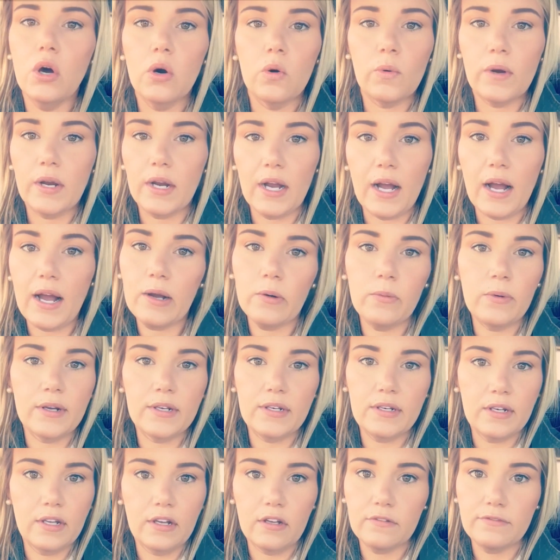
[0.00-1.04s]
where I
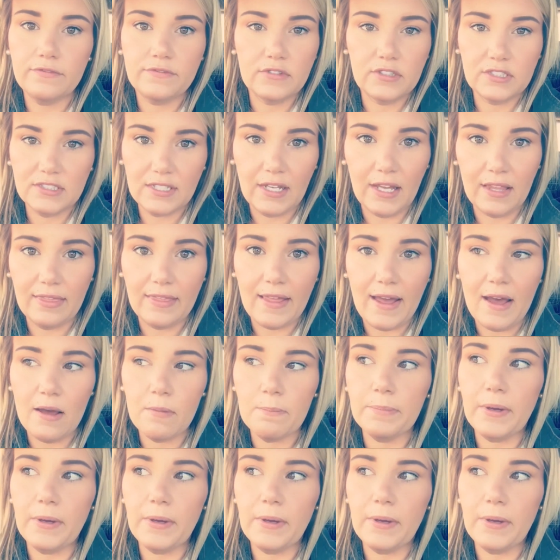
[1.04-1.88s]
wouldn't have done that.